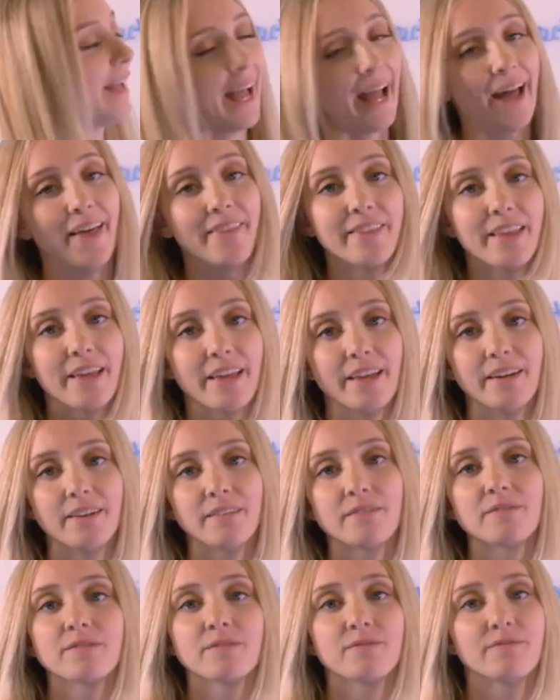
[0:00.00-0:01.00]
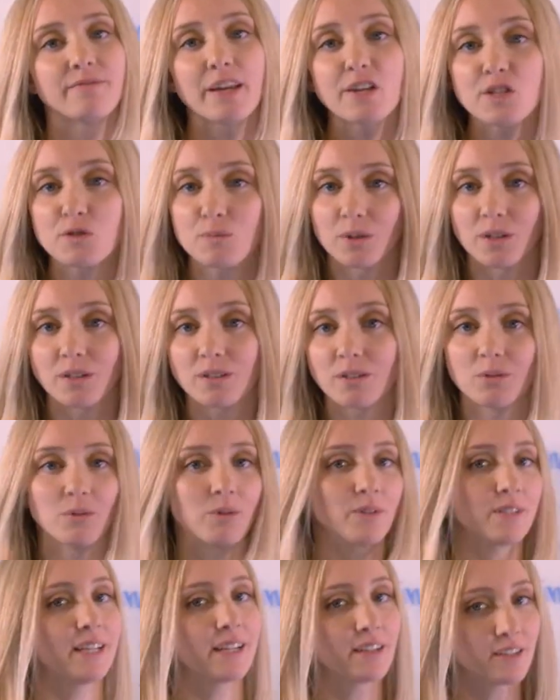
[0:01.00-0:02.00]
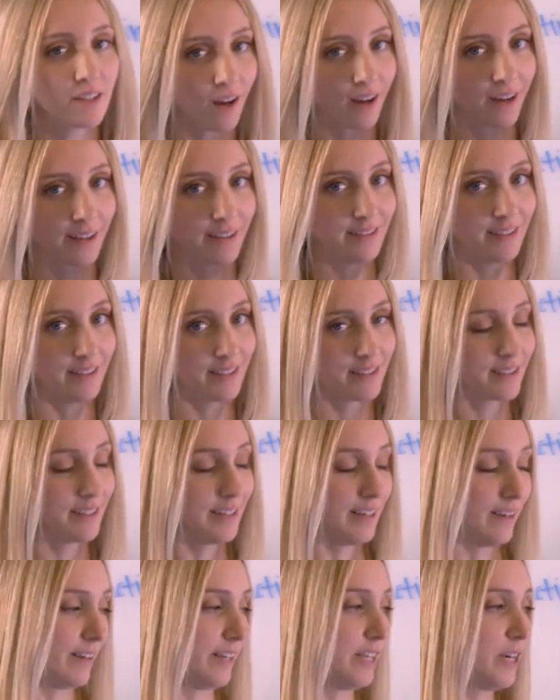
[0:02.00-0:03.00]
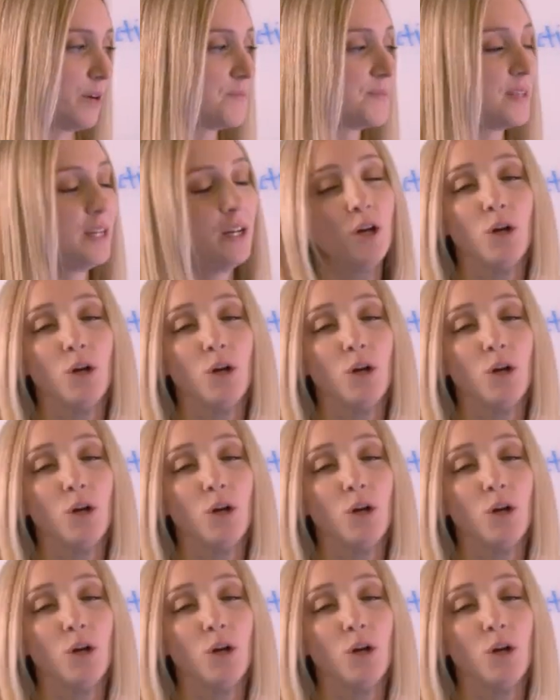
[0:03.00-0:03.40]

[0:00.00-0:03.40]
and then Facebook or TikTok in this scenario